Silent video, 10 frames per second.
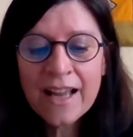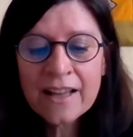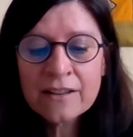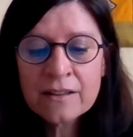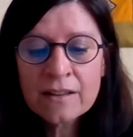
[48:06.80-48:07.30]

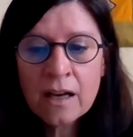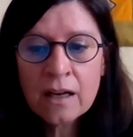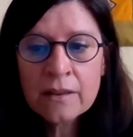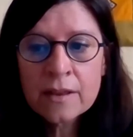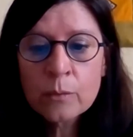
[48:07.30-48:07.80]
And
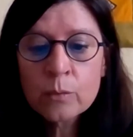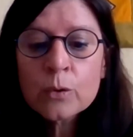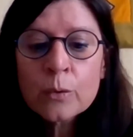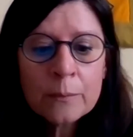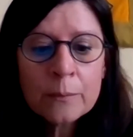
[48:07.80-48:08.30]
the
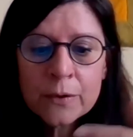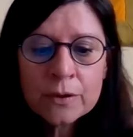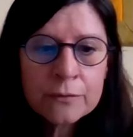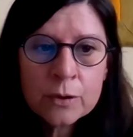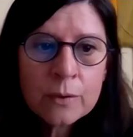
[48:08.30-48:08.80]

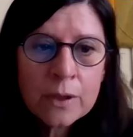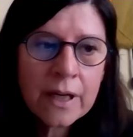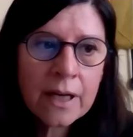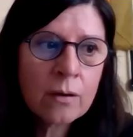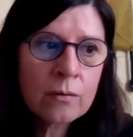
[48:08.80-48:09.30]
viewer
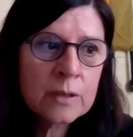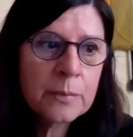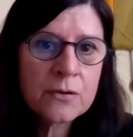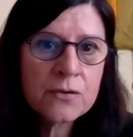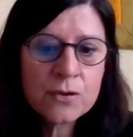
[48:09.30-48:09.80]
can
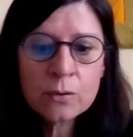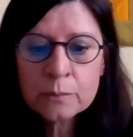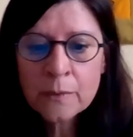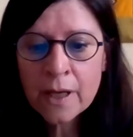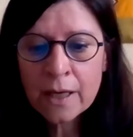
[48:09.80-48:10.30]
only
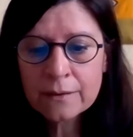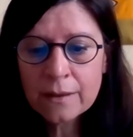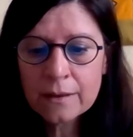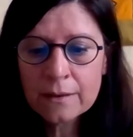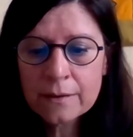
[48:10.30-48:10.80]
presume
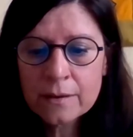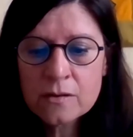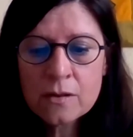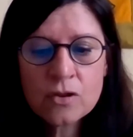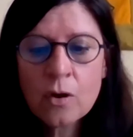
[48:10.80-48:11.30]
that
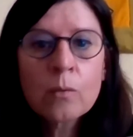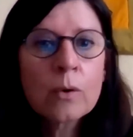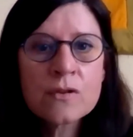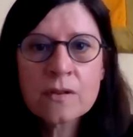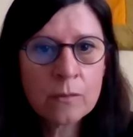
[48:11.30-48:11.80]
the song
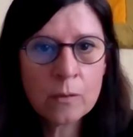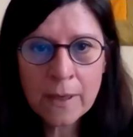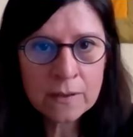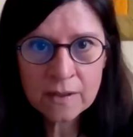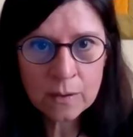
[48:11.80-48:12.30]
was a
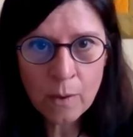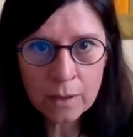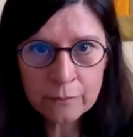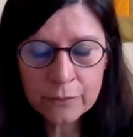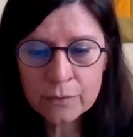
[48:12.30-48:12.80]
romantic
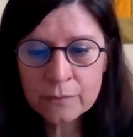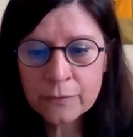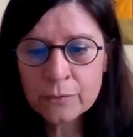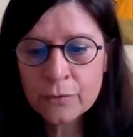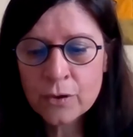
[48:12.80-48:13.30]
one for
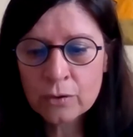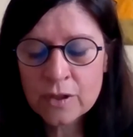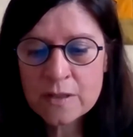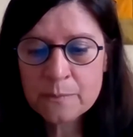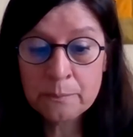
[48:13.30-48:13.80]

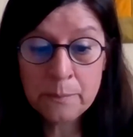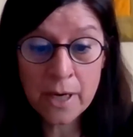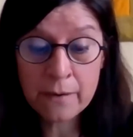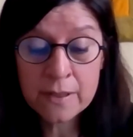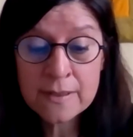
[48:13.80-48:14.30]
Ryota's
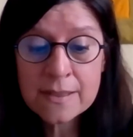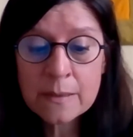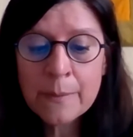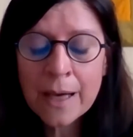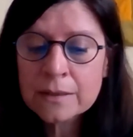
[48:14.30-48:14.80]
parents,
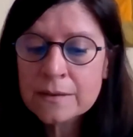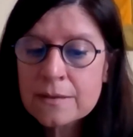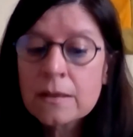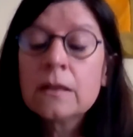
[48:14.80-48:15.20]
but